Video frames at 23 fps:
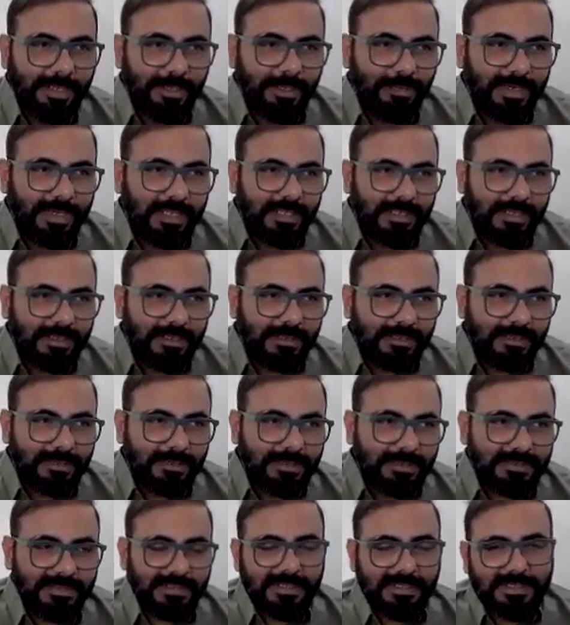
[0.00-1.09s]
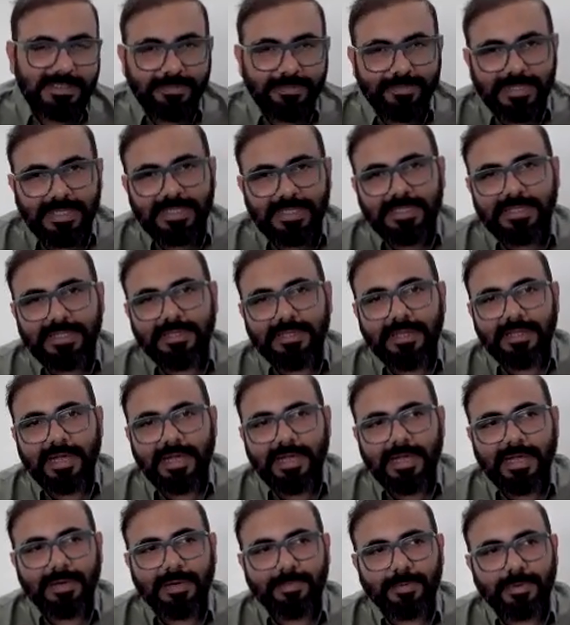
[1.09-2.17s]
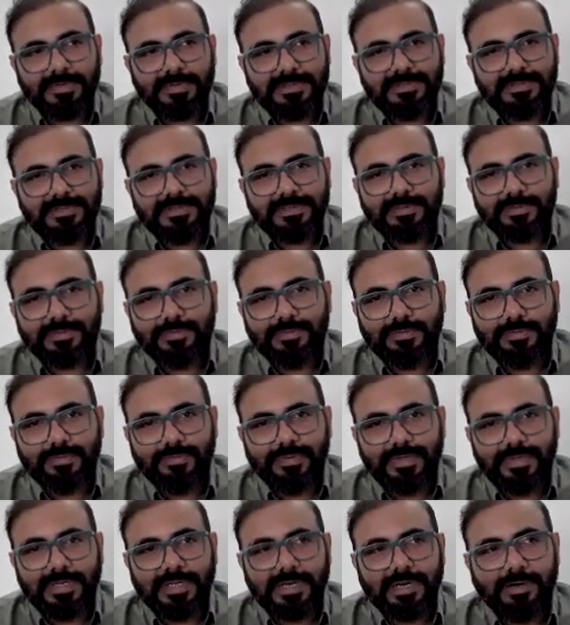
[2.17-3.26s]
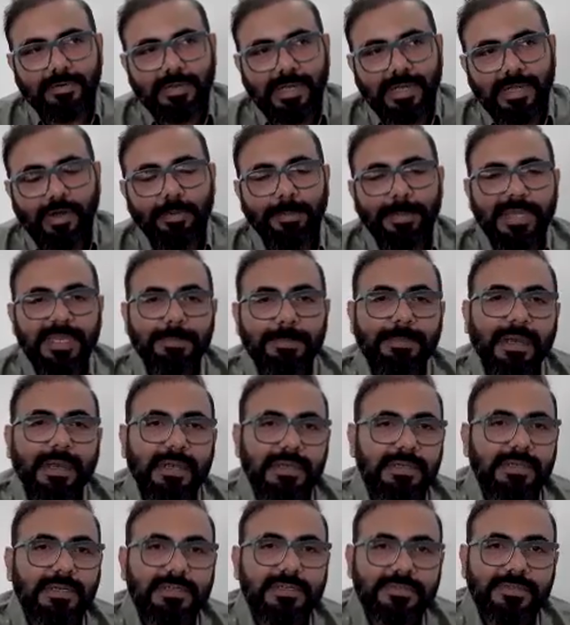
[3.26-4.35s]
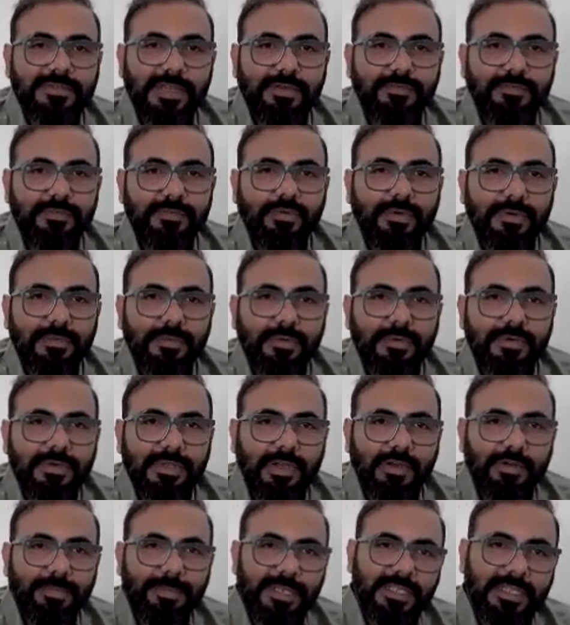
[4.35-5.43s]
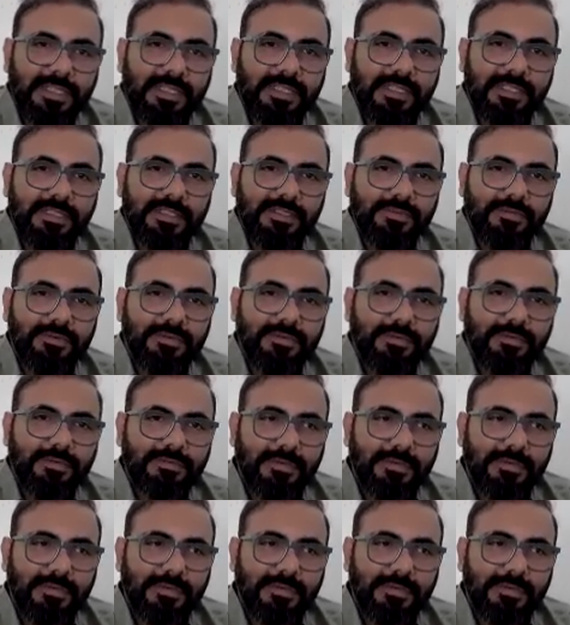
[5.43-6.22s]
during the season, we our process is to figure out how many partners we have to onboard, how many